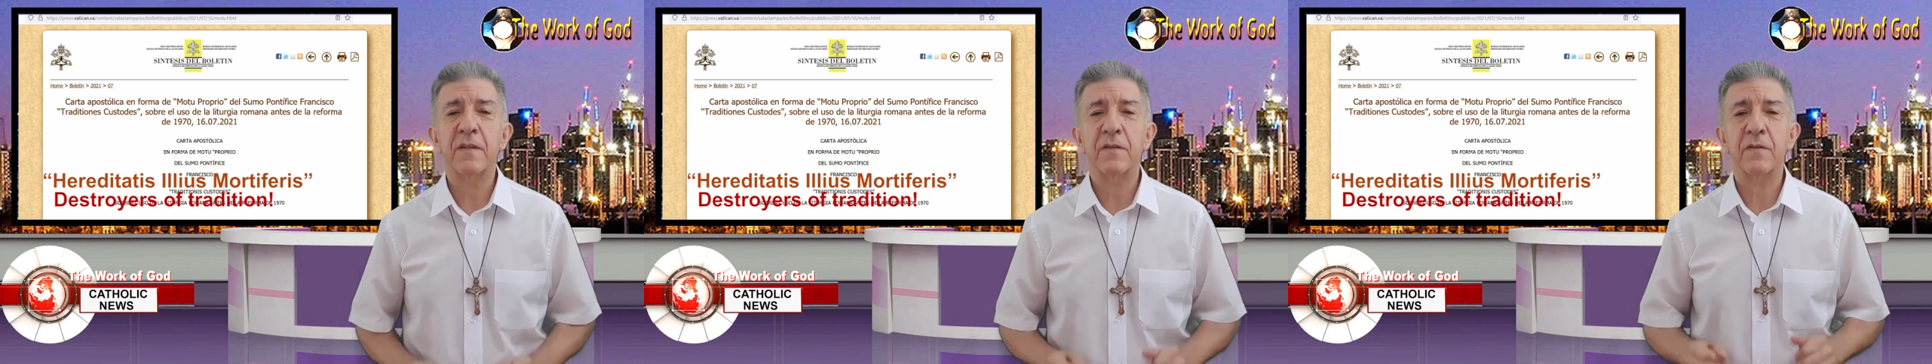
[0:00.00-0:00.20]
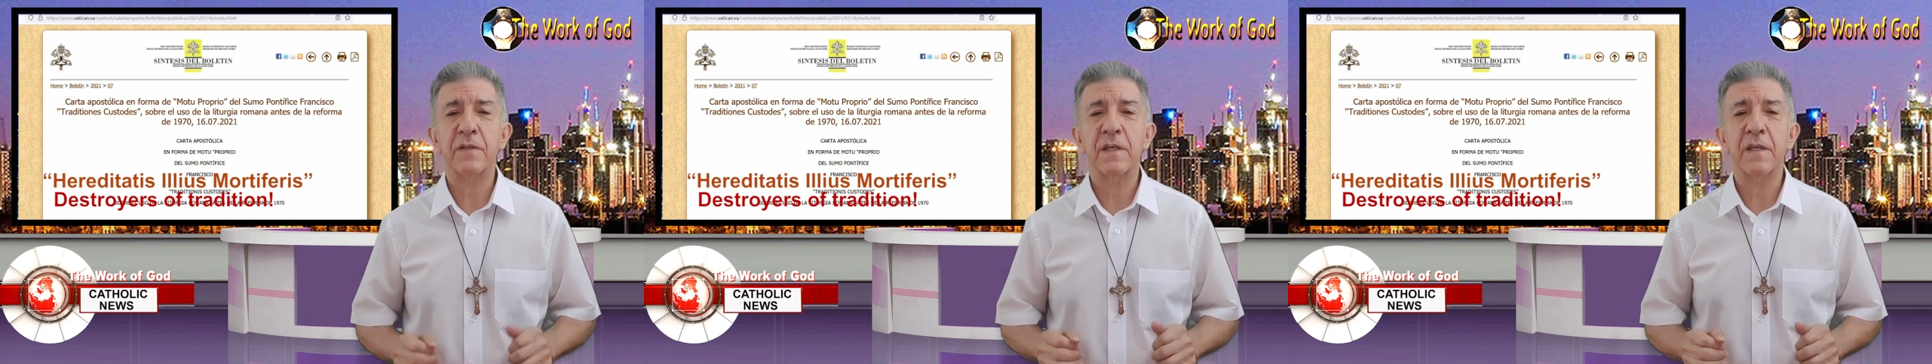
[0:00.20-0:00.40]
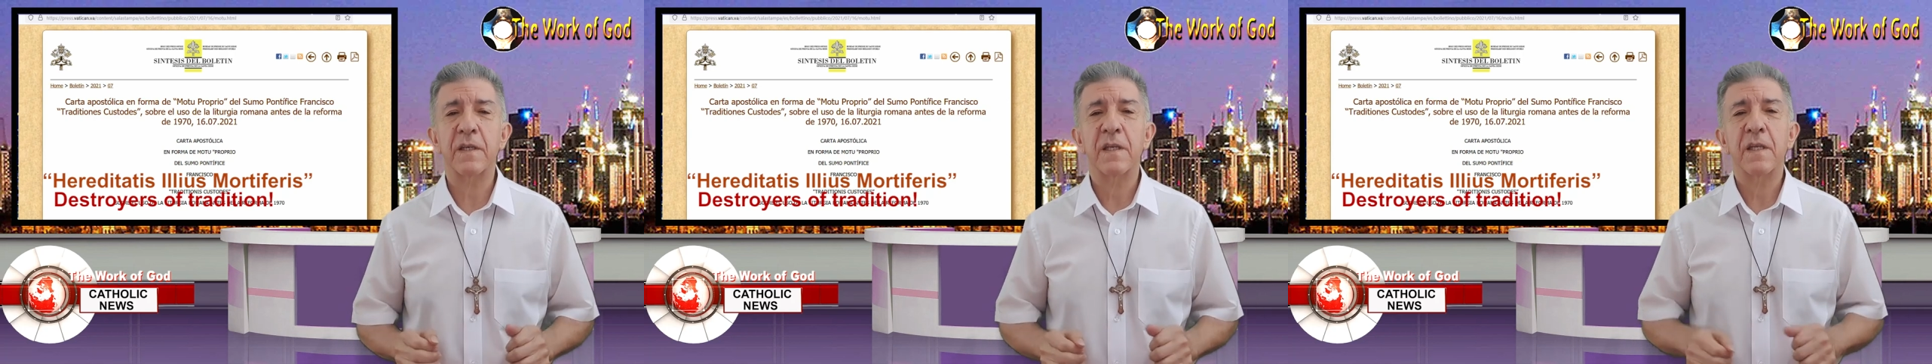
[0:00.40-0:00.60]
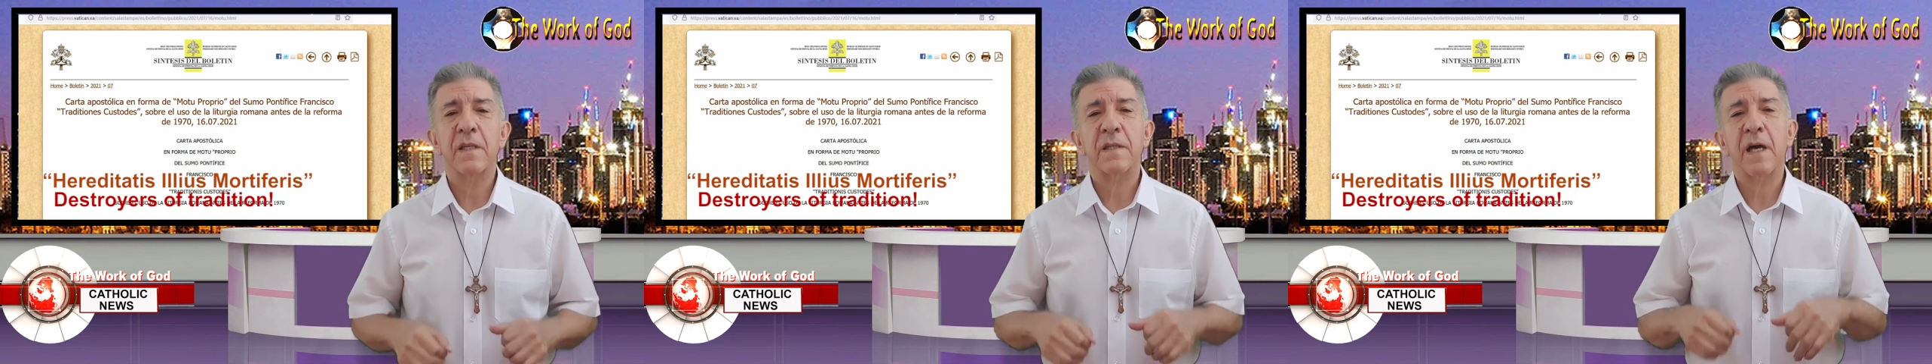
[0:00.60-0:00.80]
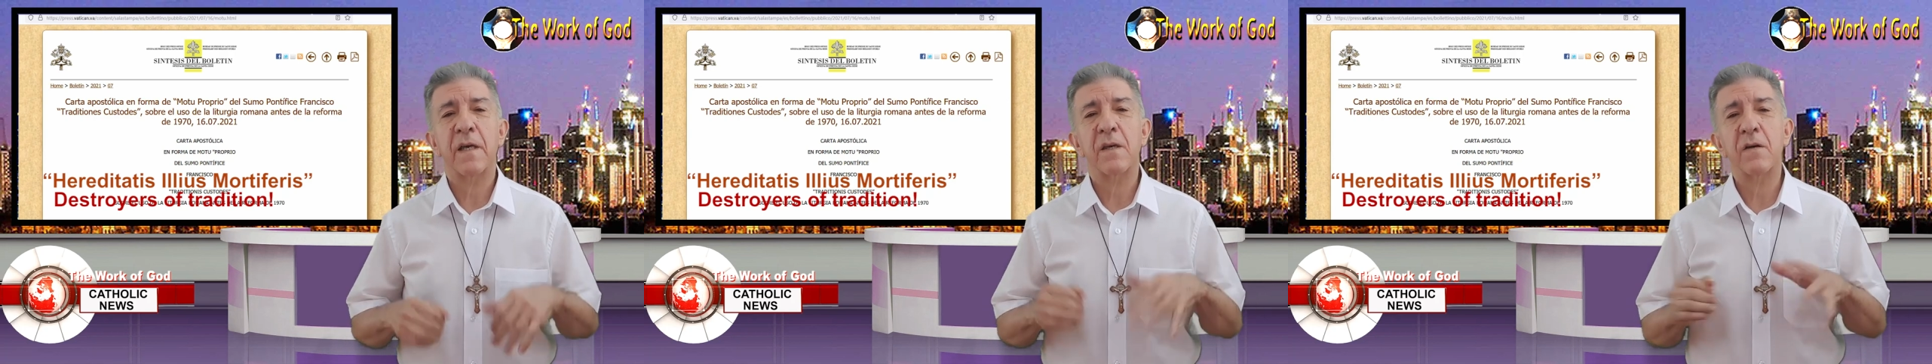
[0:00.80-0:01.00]
to the
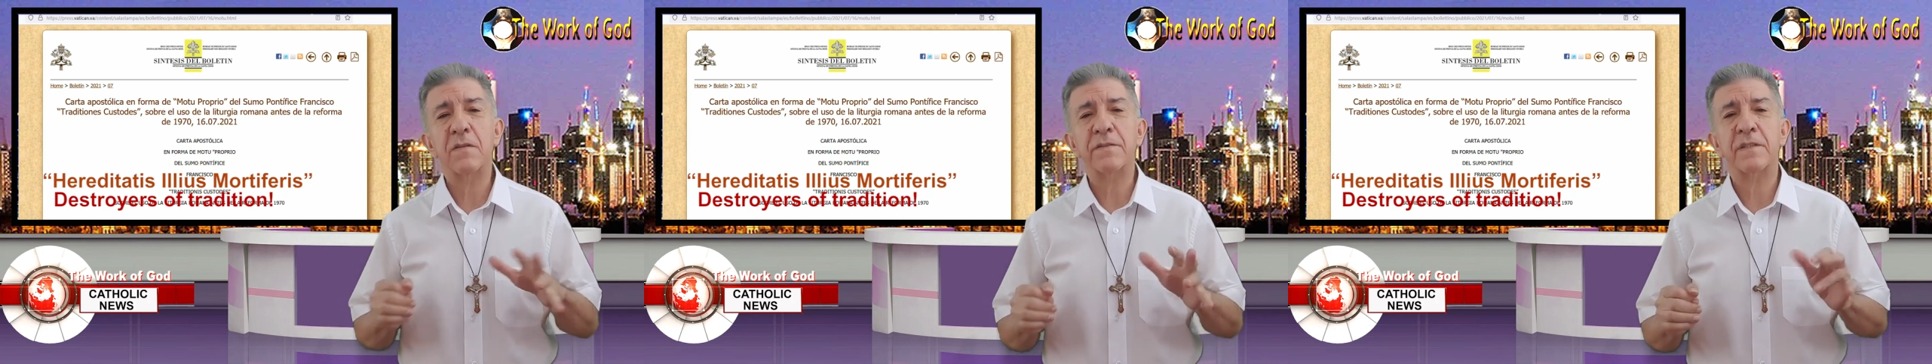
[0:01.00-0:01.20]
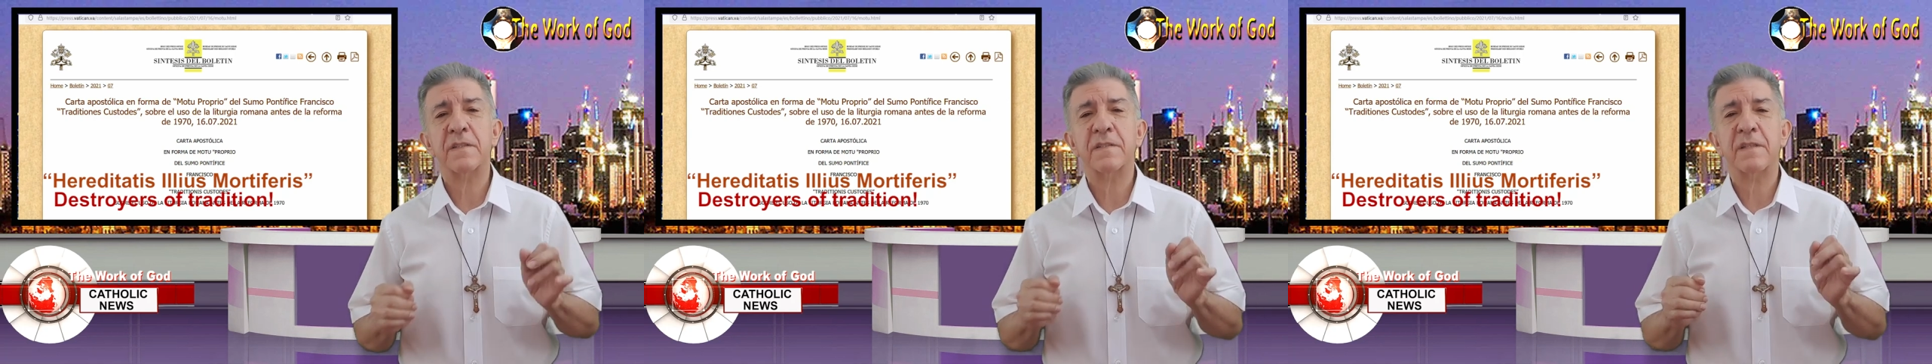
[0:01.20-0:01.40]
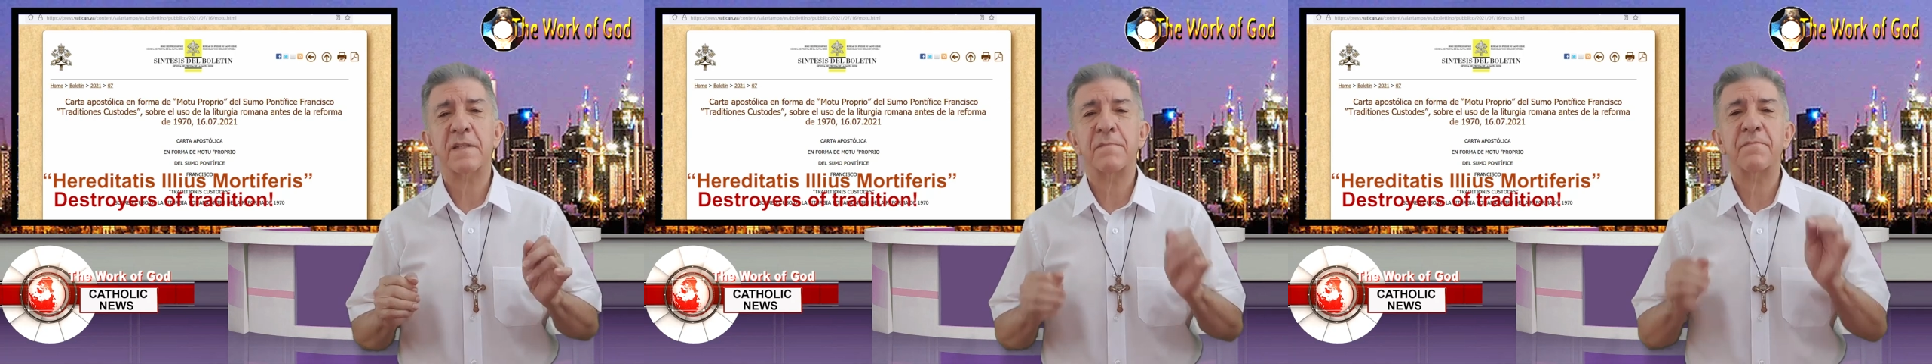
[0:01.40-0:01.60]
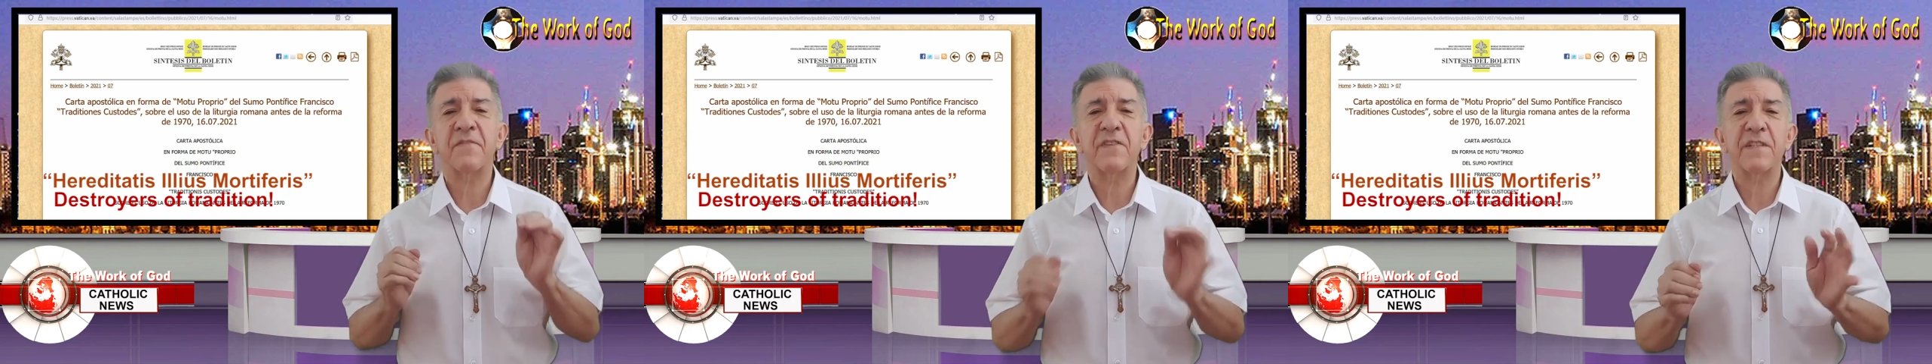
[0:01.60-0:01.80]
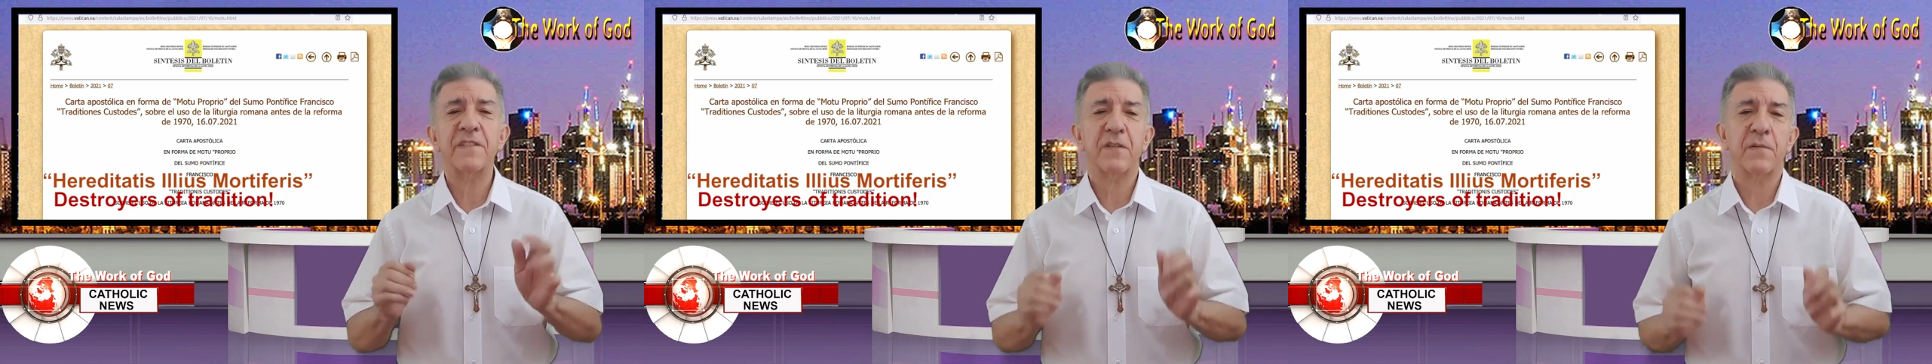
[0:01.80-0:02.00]
diocesan
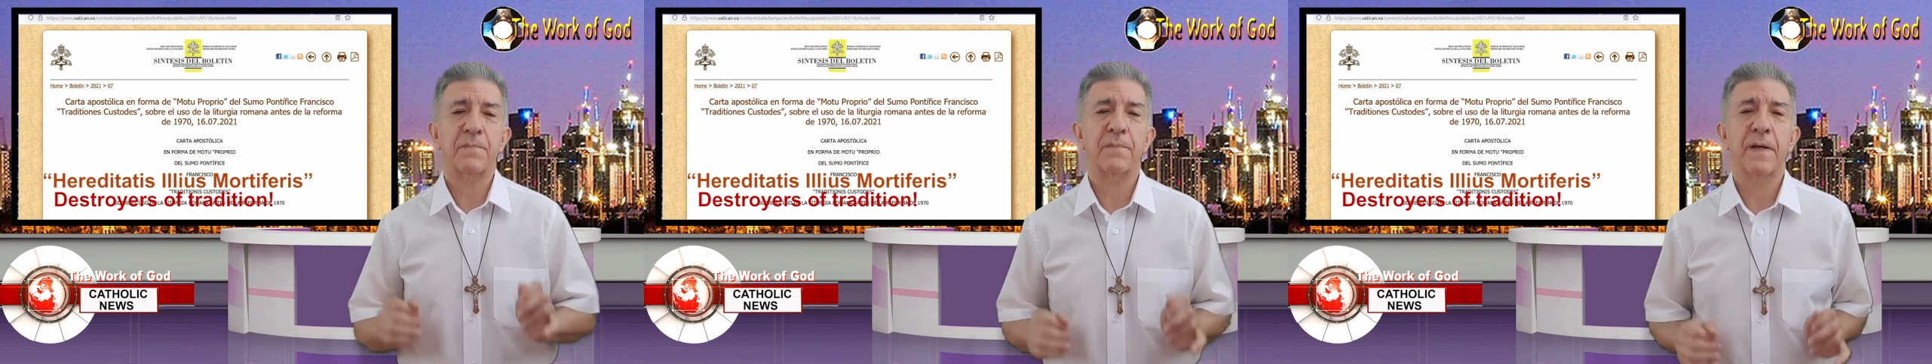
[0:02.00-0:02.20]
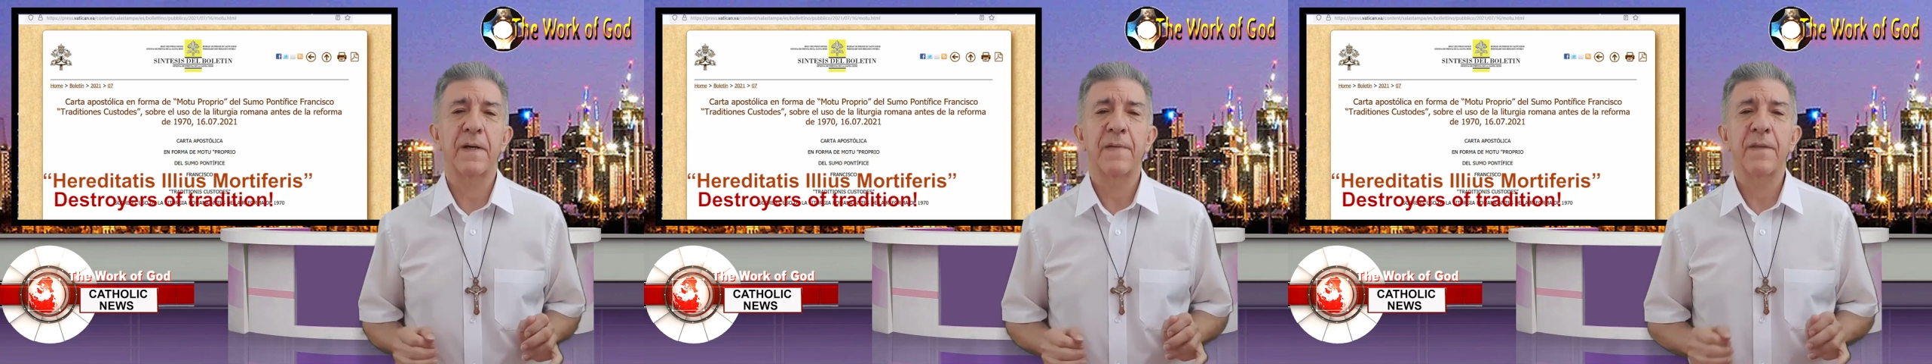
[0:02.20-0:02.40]
bishop,